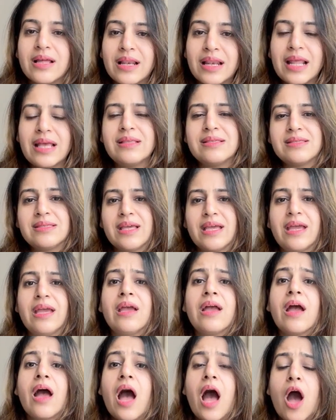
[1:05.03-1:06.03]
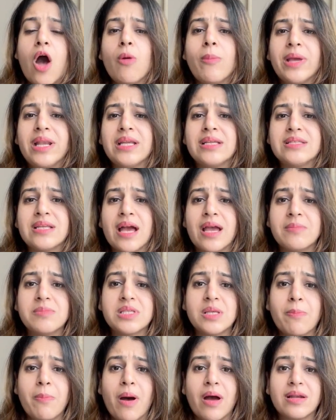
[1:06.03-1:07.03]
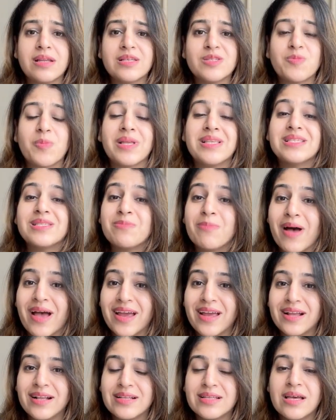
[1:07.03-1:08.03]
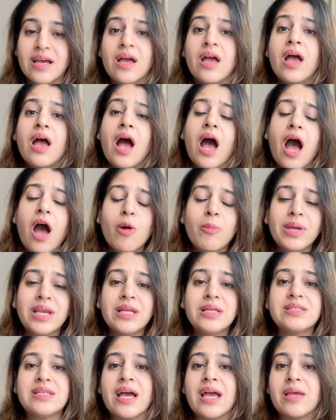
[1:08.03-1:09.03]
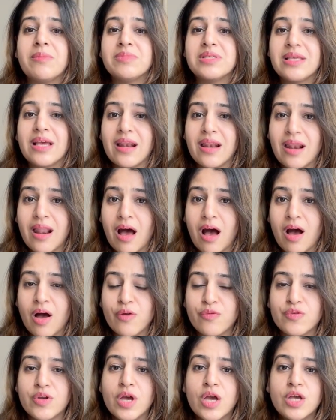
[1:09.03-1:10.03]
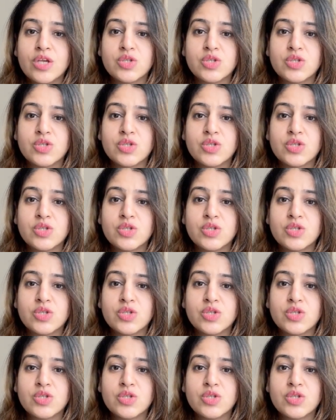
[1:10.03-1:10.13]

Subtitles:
Let's say how many times the participants smiled, how many times they laughed.